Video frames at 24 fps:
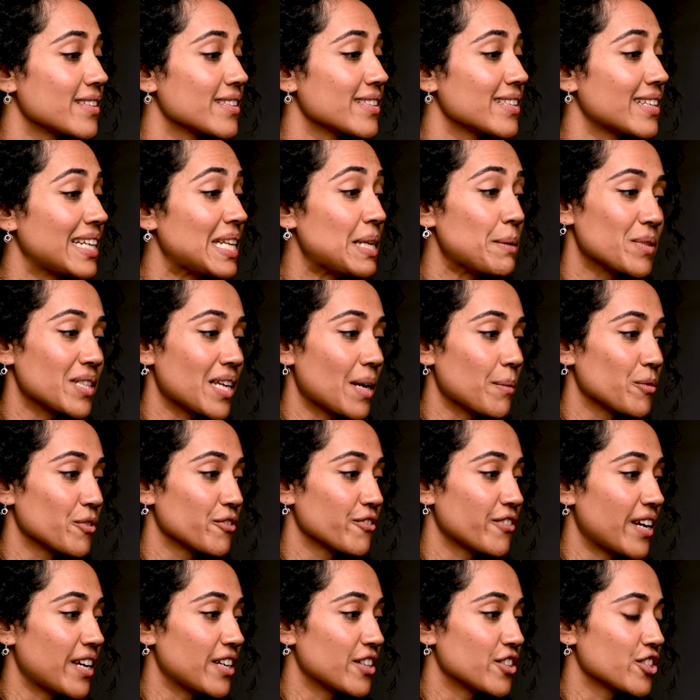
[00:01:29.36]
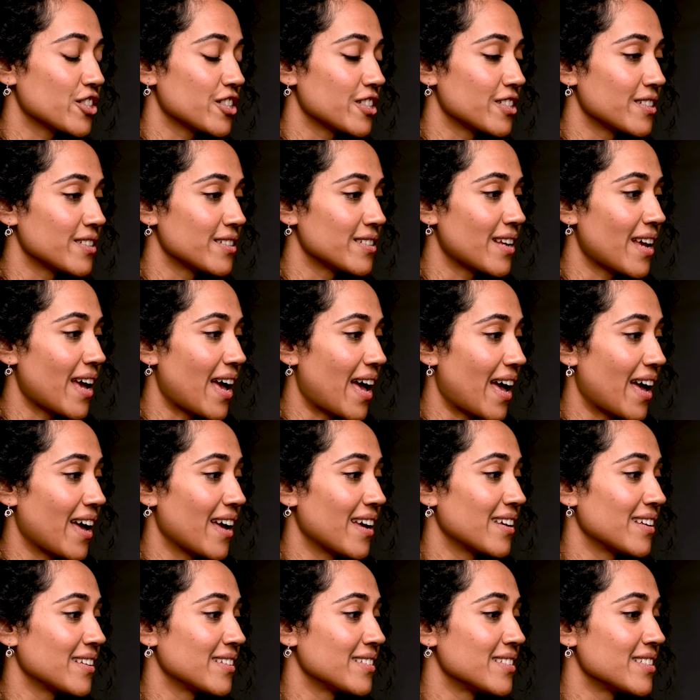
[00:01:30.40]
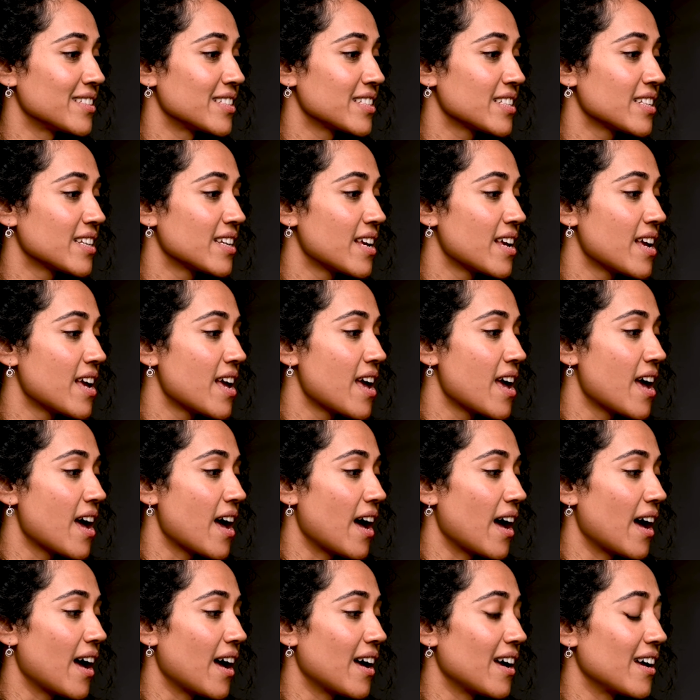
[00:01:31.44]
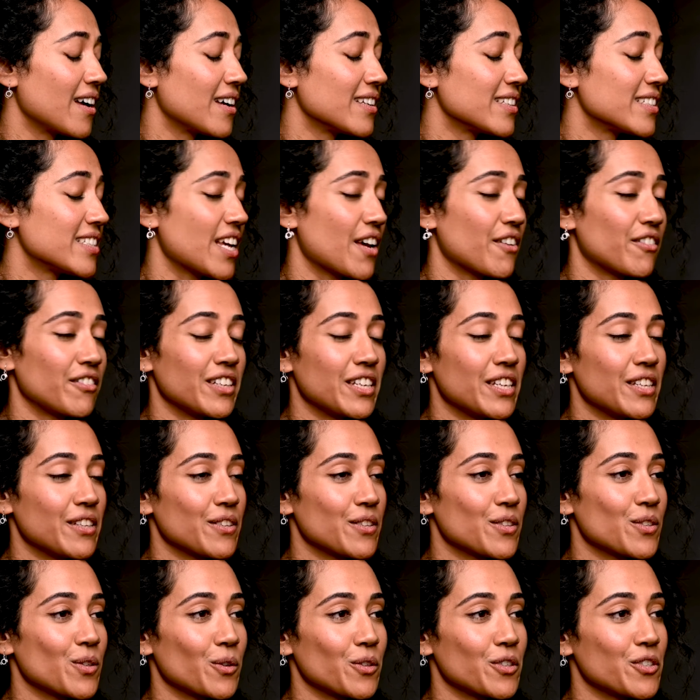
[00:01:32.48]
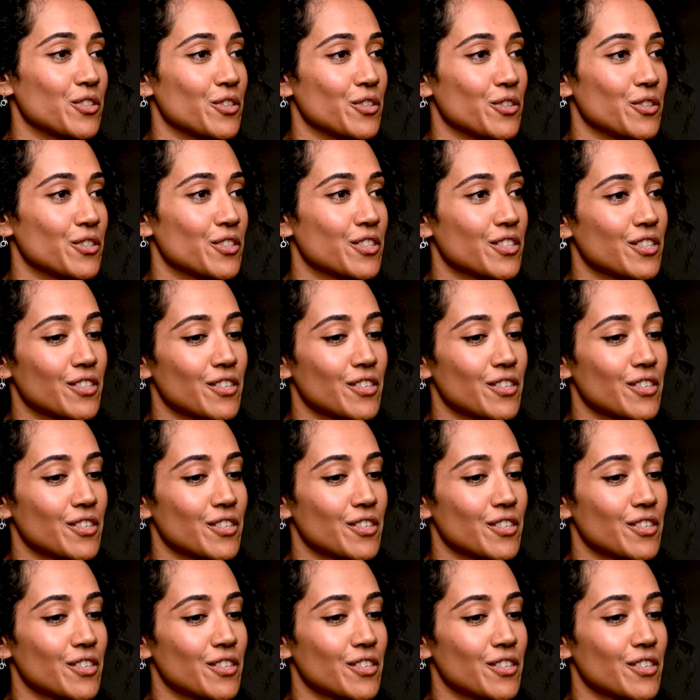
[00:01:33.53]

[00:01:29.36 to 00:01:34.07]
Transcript: sleep deprivation, and definitely the solitude,